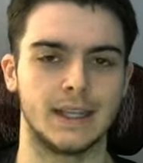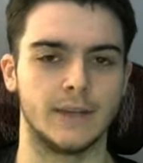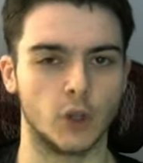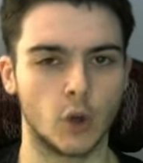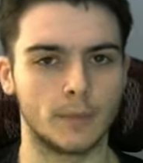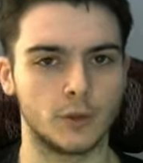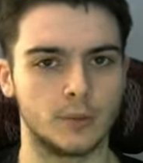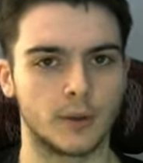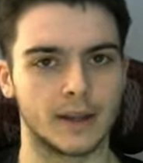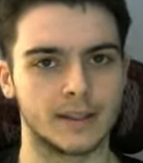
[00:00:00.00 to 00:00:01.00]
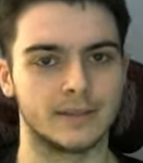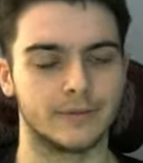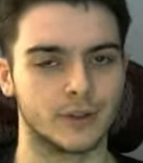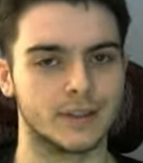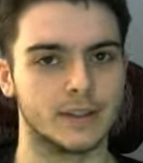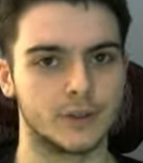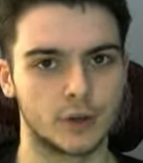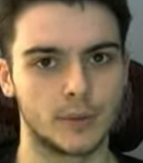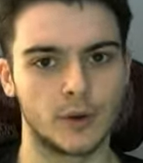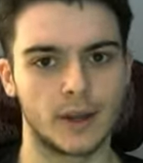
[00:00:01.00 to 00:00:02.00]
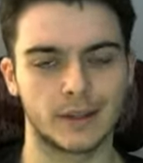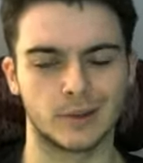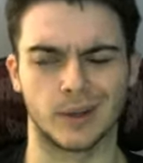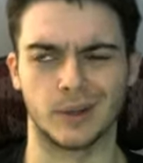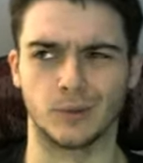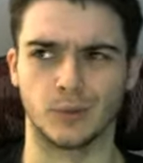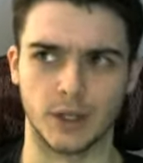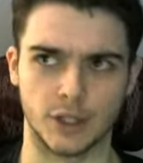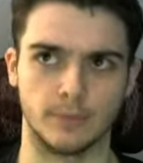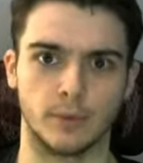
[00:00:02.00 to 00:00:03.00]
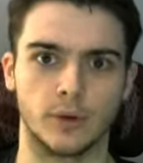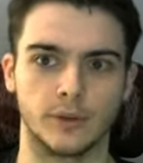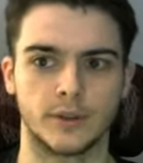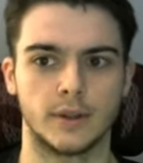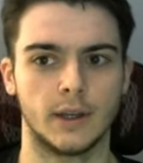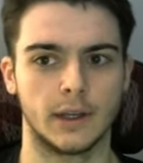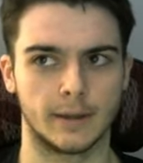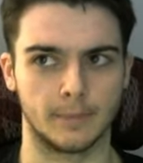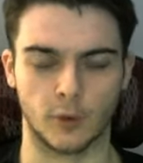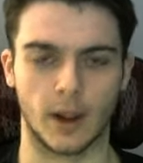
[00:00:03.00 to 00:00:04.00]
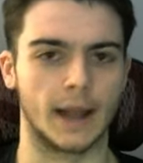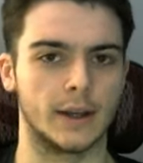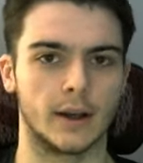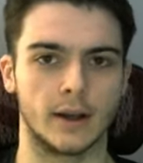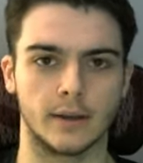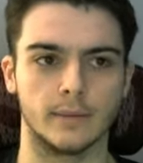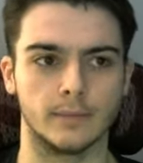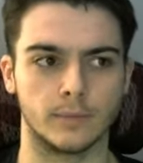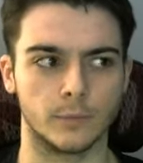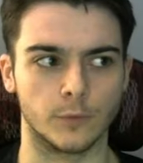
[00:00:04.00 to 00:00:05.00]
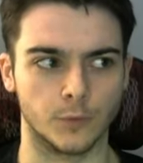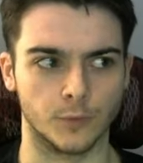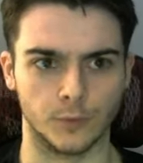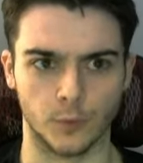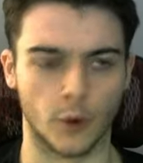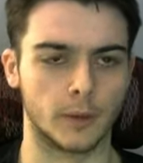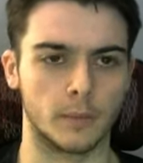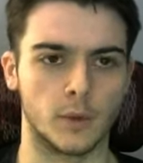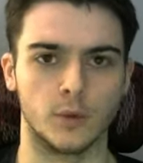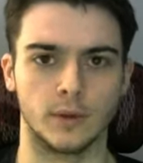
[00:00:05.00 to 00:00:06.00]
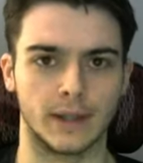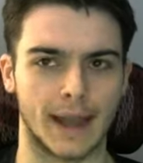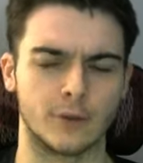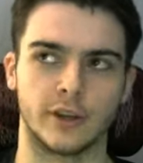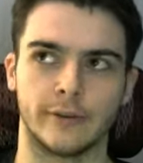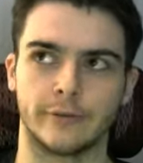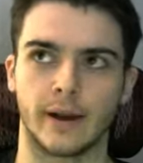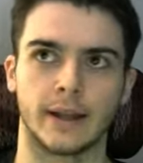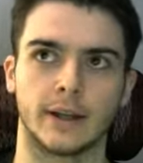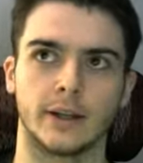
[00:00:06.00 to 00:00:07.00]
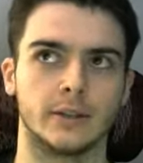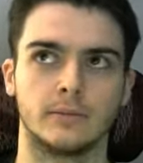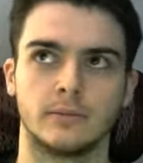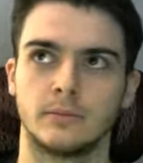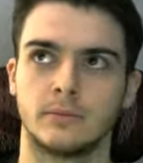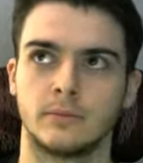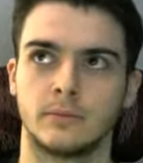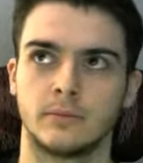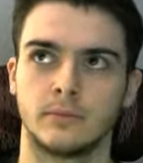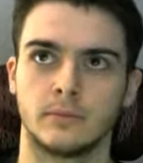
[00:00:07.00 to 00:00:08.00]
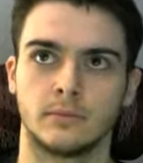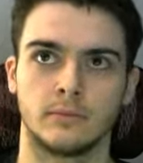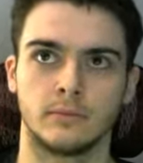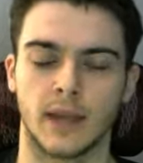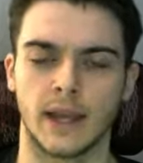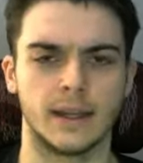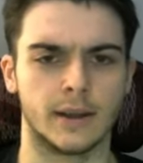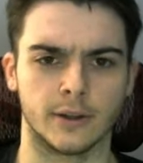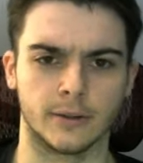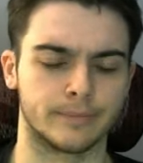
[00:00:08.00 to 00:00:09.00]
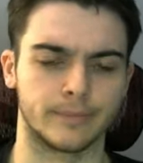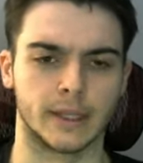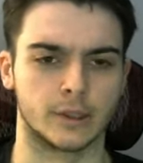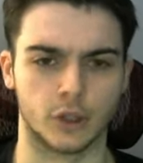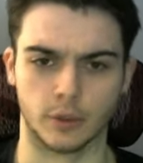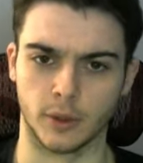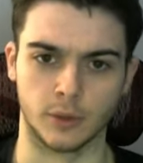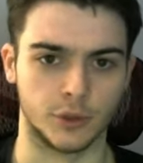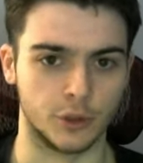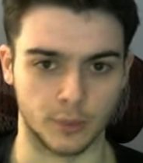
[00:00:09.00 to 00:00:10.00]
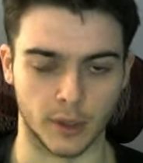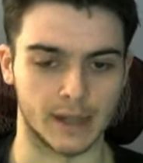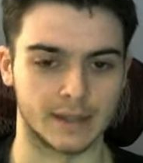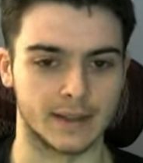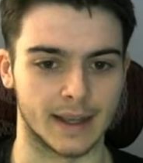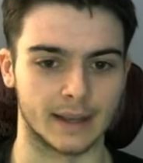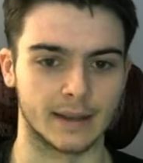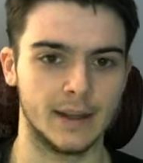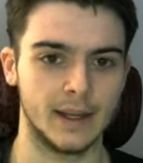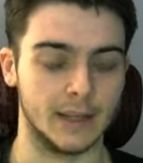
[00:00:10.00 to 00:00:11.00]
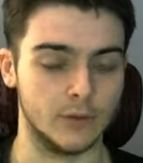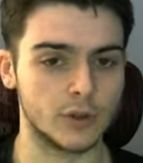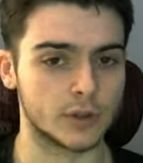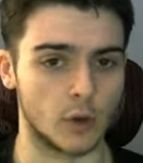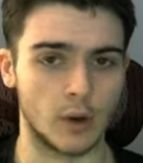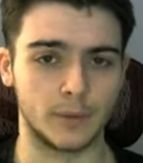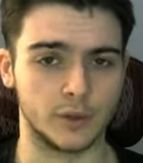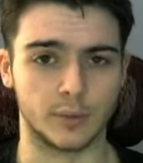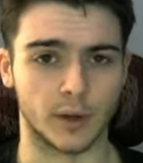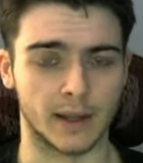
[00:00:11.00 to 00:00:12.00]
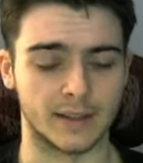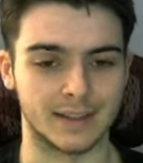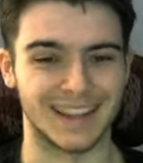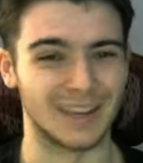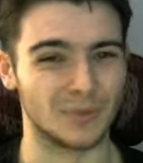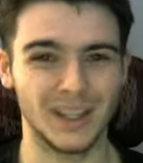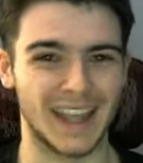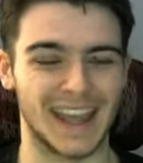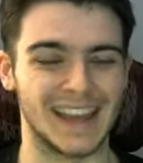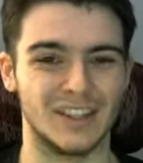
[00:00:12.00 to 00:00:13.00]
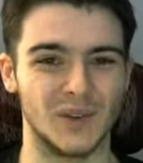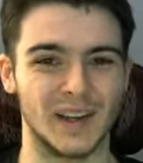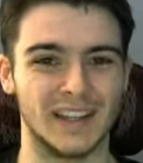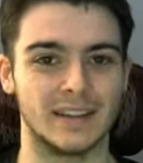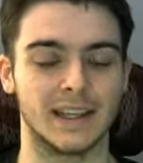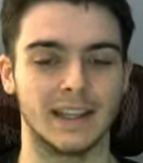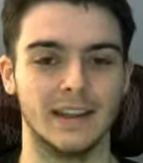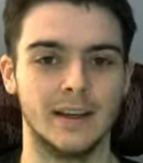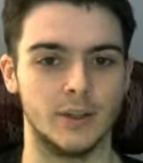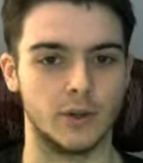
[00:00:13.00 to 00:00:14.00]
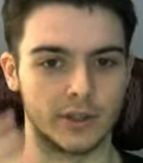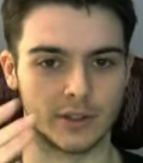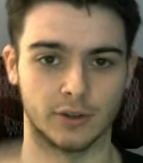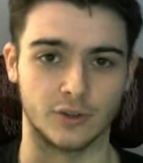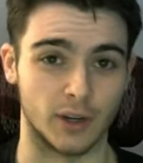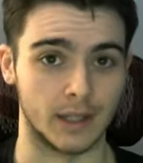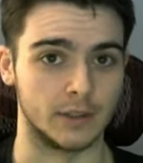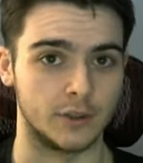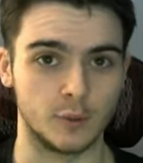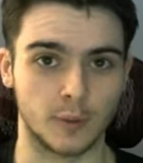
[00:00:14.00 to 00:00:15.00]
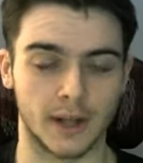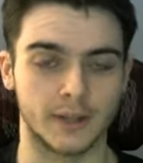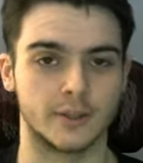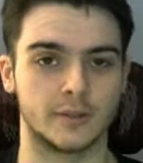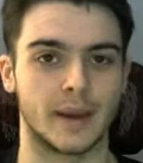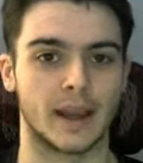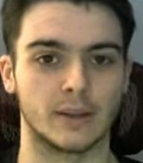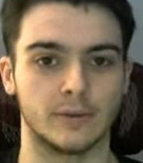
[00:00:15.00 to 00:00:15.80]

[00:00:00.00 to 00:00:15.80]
if you go up 2 prizes versus these turbo decks, right, Raging Bolt, Miraidon, Roaring Moon, Gouging Fire, any other like turbo 2-prize deck, you just go up 2 prizes, they really can't do anything. You can just start trading 2 prizers back and